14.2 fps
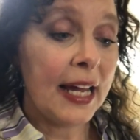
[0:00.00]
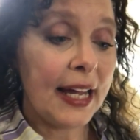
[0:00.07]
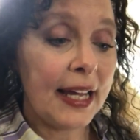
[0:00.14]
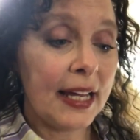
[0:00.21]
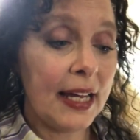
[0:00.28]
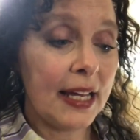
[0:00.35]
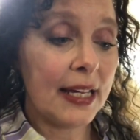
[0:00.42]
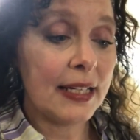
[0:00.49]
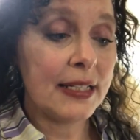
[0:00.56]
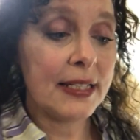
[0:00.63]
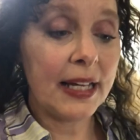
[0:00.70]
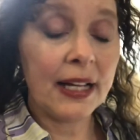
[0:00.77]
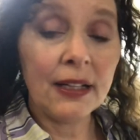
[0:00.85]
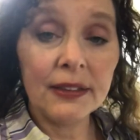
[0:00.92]
and
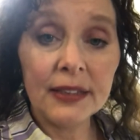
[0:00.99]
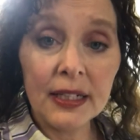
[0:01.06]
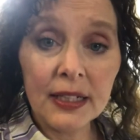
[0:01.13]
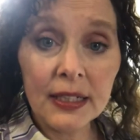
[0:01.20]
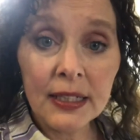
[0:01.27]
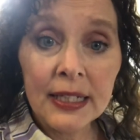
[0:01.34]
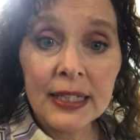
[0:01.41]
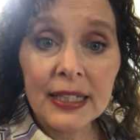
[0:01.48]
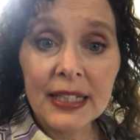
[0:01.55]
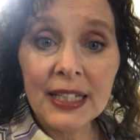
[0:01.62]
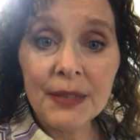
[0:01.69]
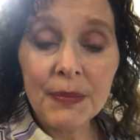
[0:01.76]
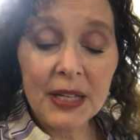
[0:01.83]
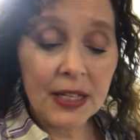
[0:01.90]
Elna
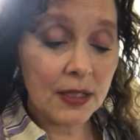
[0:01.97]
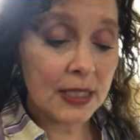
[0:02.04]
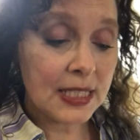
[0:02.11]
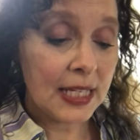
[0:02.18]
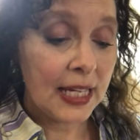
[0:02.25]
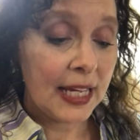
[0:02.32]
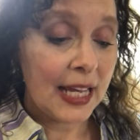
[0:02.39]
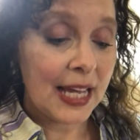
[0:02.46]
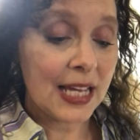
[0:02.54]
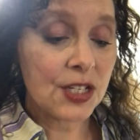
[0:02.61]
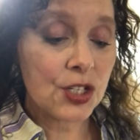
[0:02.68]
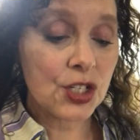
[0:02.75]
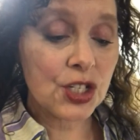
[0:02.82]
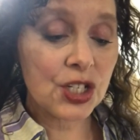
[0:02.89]
emailed,
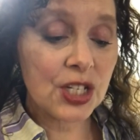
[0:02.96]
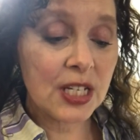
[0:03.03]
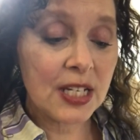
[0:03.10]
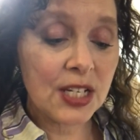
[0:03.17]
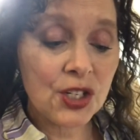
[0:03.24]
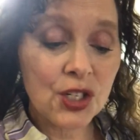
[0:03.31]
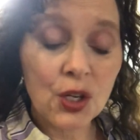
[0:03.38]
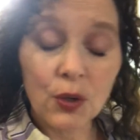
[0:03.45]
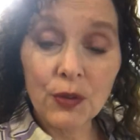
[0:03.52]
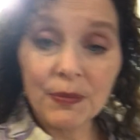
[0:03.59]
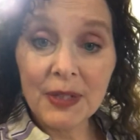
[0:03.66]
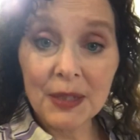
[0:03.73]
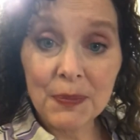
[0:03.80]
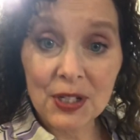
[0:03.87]
and she showed
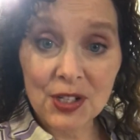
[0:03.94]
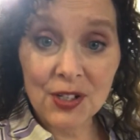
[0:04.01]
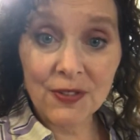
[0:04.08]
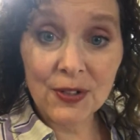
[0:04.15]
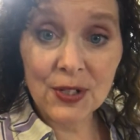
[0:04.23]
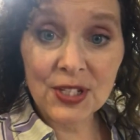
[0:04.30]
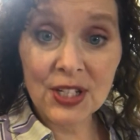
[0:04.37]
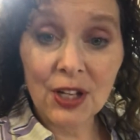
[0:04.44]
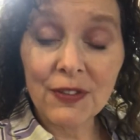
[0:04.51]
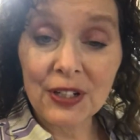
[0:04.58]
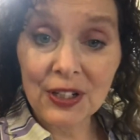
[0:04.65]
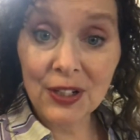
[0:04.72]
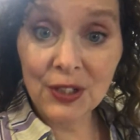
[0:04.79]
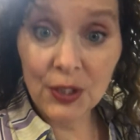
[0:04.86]
me a picture of herself
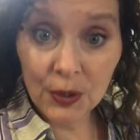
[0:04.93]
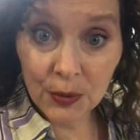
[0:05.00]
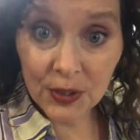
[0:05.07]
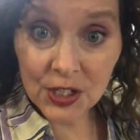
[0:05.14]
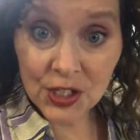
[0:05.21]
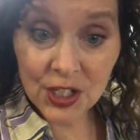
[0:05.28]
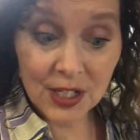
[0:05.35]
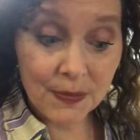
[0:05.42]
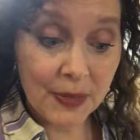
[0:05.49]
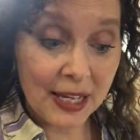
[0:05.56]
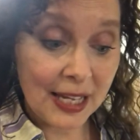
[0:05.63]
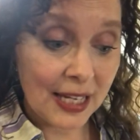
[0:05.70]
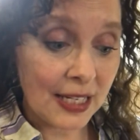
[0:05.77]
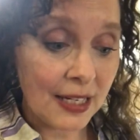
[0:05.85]
and a cue that she
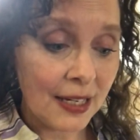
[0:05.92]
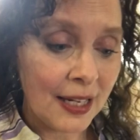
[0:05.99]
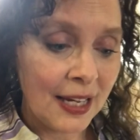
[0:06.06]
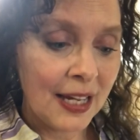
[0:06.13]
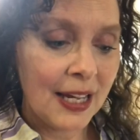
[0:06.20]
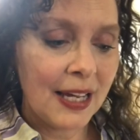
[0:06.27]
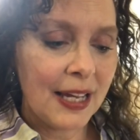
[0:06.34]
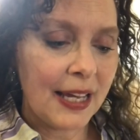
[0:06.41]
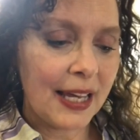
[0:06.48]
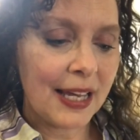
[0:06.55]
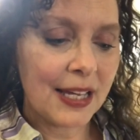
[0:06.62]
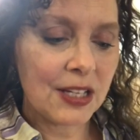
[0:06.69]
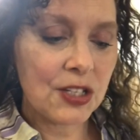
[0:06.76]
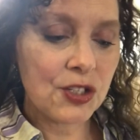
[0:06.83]
made,
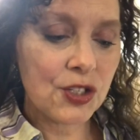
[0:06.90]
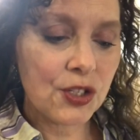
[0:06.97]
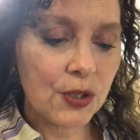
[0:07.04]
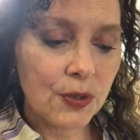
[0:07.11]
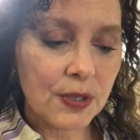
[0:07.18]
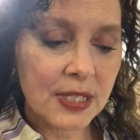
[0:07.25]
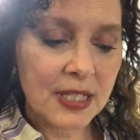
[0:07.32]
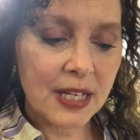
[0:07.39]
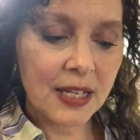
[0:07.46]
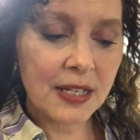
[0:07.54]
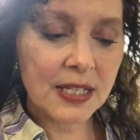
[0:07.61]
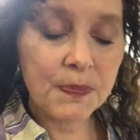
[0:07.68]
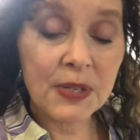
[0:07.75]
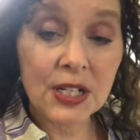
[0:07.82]
and June
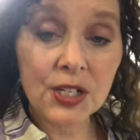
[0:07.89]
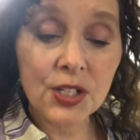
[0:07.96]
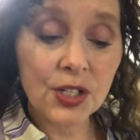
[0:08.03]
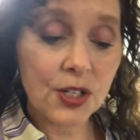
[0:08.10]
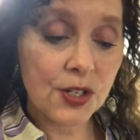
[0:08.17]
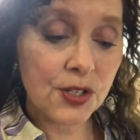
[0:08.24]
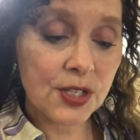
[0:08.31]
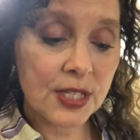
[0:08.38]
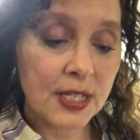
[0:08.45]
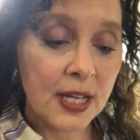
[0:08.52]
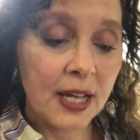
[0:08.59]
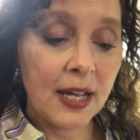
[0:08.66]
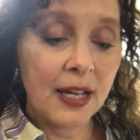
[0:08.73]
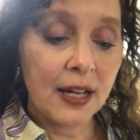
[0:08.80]
sent pictures.
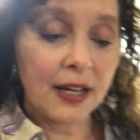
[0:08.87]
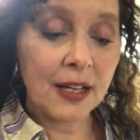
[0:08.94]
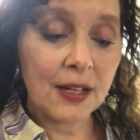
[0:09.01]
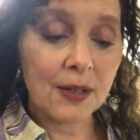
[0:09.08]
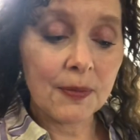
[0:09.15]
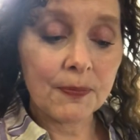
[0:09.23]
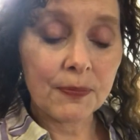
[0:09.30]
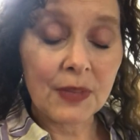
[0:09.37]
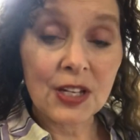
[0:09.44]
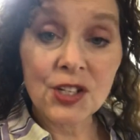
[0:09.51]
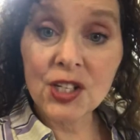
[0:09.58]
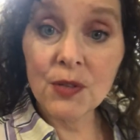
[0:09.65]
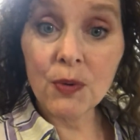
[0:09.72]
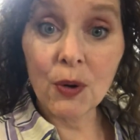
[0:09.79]
Um,
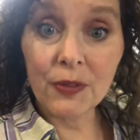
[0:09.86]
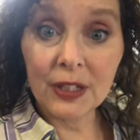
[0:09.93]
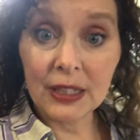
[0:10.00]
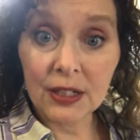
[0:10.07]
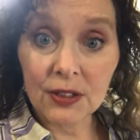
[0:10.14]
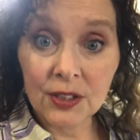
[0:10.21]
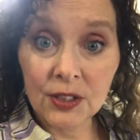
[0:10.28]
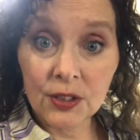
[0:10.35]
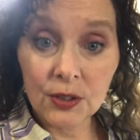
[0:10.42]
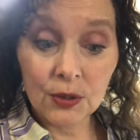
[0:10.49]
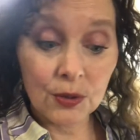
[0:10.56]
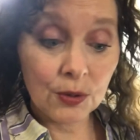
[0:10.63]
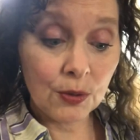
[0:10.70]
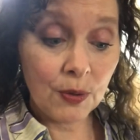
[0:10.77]
she wrote the letter
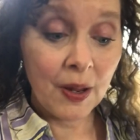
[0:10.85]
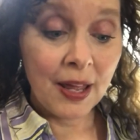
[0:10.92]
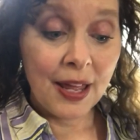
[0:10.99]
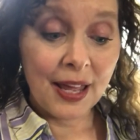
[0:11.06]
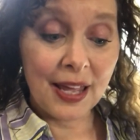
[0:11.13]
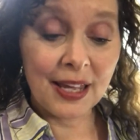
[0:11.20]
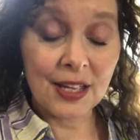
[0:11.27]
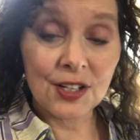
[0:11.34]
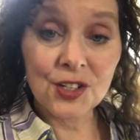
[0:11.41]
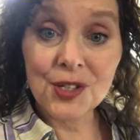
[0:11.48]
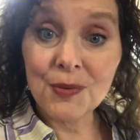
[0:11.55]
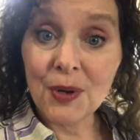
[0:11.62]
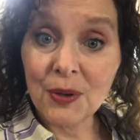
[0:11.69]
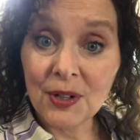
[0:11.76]
Q, and
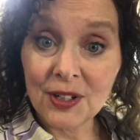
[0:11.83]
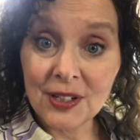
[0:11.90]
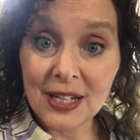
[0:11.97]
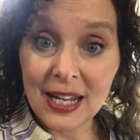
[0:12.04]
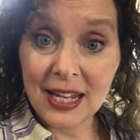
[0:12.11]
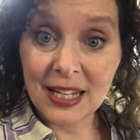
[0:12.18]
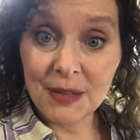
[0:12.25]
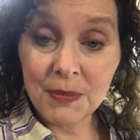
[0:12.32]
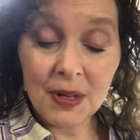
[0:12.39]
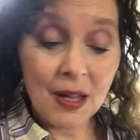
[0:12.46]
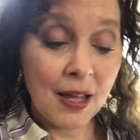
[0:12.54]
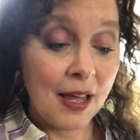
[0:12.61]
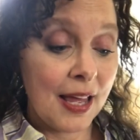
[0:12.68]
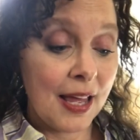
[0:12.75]
she wrote her name,
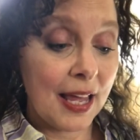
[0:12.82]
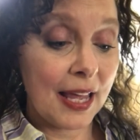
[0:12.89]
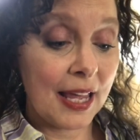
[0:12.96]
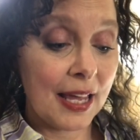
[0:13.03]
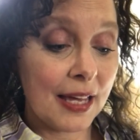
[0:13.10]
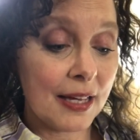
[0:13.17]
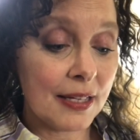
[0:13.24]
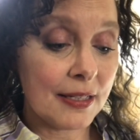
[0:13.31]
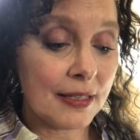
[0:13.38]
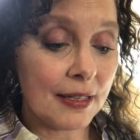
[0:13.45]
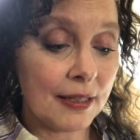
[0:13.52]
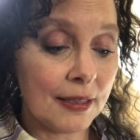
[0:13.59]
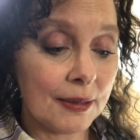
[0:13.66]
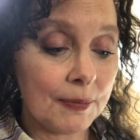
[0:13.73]

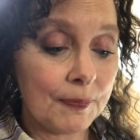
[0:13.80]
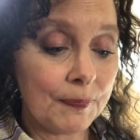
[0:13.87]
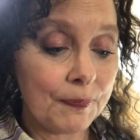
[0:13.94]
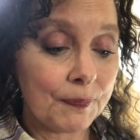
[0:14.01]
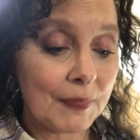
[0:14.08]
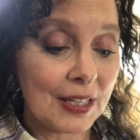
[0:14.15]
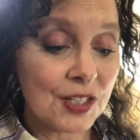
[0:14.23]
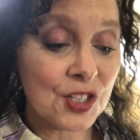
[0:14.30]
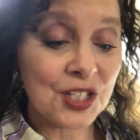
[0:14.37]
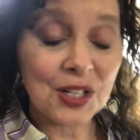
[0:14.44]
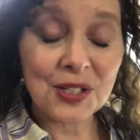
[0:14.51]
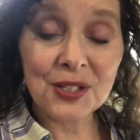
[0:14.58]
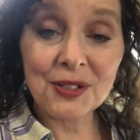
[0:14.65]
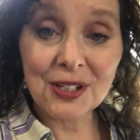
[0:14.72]
and... Um, she
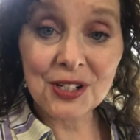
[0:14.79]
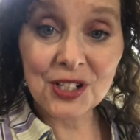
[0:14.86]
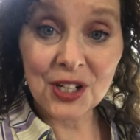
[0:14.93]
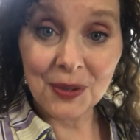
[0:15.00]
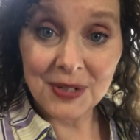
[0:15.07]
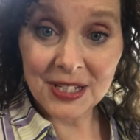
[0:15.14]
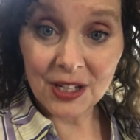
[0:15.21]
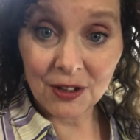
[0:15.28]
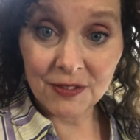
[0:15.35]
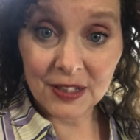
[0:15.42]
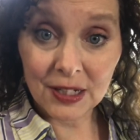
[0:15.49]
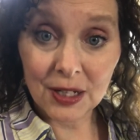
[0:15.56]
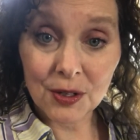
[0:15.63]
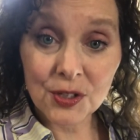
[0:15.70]
also did a show and tell
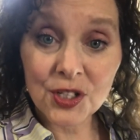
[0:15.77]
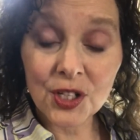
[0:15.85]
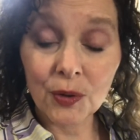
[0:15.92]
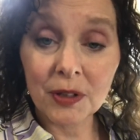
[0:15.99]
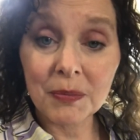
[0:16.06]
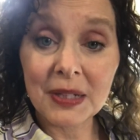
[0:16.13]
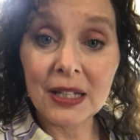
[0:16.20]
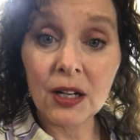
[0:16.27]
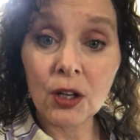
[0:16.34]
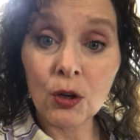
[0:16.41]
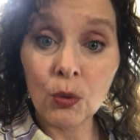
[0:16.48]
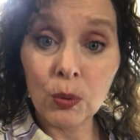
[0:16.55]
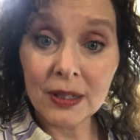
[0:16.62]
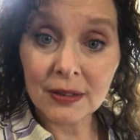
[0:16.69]
video showing me a
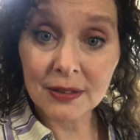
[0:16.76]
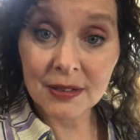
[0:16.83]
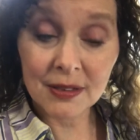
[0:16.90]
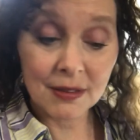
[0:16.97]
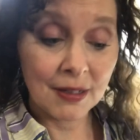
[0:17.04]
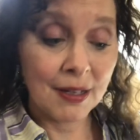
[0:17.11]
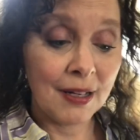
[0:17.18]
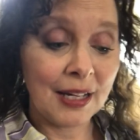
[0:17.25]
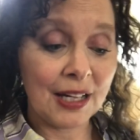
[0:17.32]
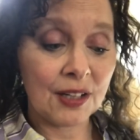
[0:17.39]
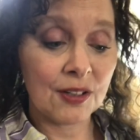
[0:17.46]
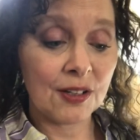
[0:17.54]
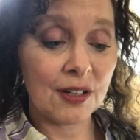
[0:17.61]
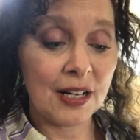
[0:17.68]
quilt
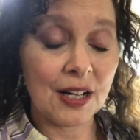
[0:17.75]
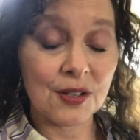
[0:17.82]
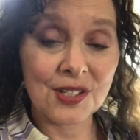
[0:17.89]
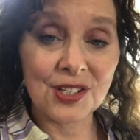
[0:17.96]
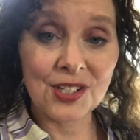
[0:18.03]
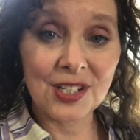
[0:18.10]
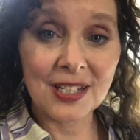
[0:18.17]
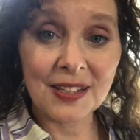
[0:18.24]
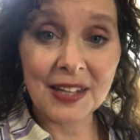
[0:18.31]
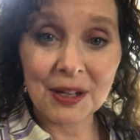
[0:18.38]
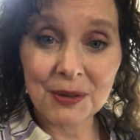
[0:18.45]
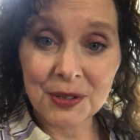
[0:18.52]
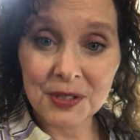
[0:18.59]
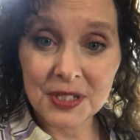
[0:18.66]
at her house, and she did that
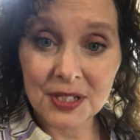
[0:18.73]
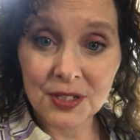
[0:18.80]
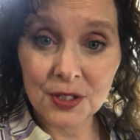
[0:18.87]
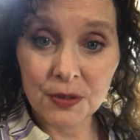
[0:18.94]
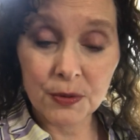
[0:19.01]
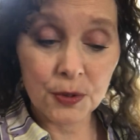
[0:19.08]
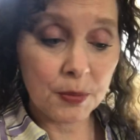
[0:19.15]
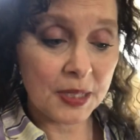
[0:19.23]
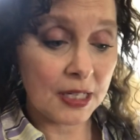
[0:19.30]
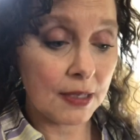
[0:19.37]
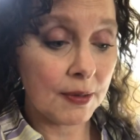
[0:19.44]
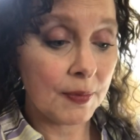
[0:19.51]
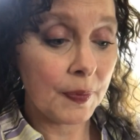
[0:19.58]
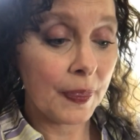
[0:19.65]
with her sister Ruby.
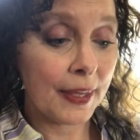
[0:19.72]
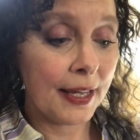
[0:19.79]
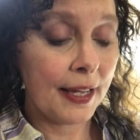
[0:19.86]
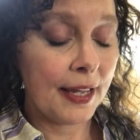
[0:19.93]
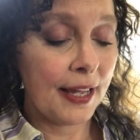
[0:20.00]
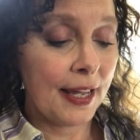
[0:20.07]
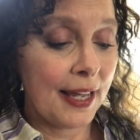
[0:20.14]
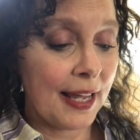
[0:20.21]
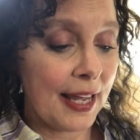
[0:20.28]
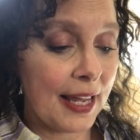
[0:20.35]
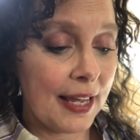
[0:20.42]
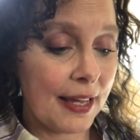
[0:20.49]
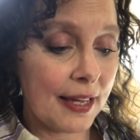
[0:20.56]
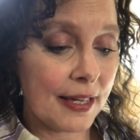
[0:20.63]

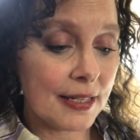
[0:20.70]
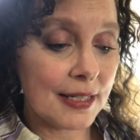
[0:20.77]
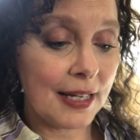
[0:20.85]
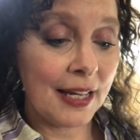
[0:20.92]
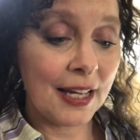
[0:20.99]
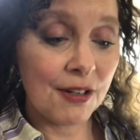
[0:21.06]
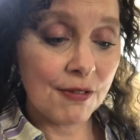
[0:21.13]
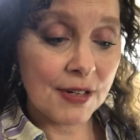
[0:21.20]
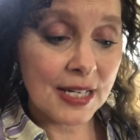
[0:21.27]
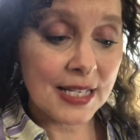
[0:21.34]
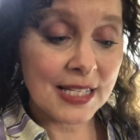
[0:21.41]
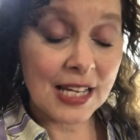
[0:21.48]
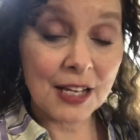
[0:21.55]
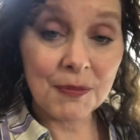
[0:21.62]
And Henry
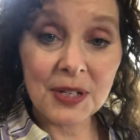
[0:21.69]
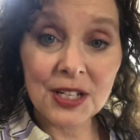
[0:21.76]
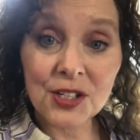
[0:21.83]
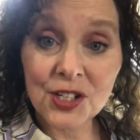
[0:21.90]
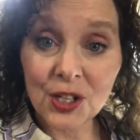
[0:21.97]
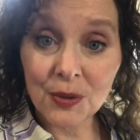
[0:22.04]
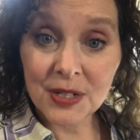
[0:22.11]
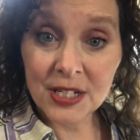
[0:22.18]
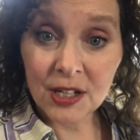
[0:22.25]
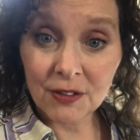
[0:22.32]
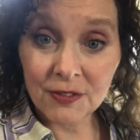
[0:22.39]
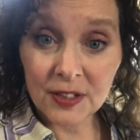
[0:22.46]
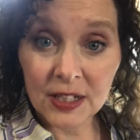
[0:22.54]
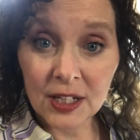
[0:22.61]
sent me a show and tell
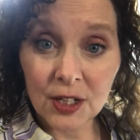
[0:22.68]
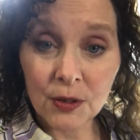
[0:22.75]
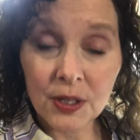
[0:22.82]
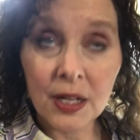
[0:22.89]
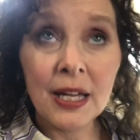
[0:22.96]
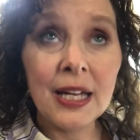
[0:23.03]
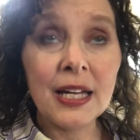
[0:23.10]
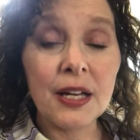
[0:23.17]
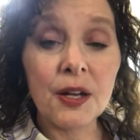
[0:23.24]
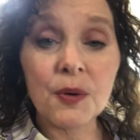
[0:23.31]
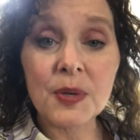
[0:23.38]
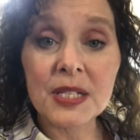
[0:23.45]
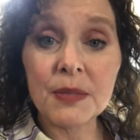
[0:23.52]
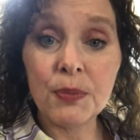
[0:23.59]
video. It
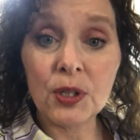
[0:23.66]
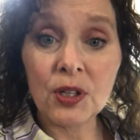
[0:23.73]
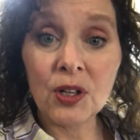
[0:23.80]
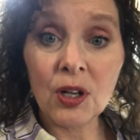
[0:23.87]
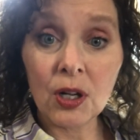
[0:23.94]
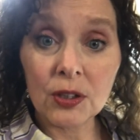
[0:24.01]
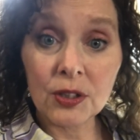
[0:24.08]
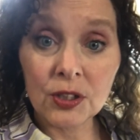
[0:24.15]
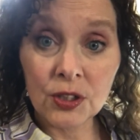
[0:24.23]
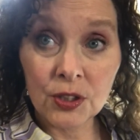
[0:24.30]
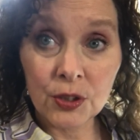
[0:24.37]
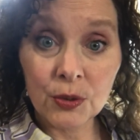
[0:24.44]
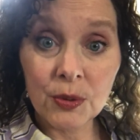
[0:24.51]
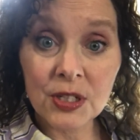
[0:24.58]
was a book called
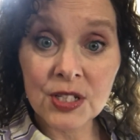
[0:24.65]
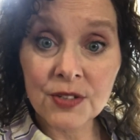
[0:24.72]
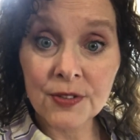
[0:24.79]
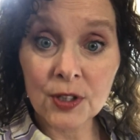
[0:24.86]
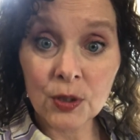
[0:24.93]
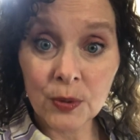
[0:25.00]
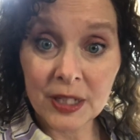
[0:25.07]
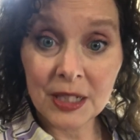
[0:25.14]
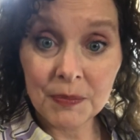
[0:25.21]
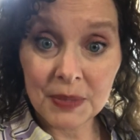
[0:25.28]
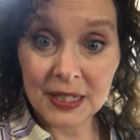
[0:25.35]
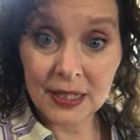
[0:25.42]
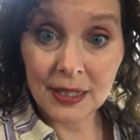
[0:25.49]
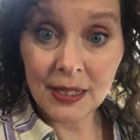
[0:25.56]
Q is for Queen
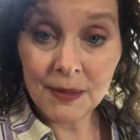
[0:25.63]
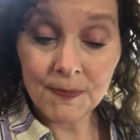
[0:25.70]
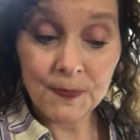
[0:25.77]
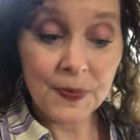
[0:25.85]
Bee.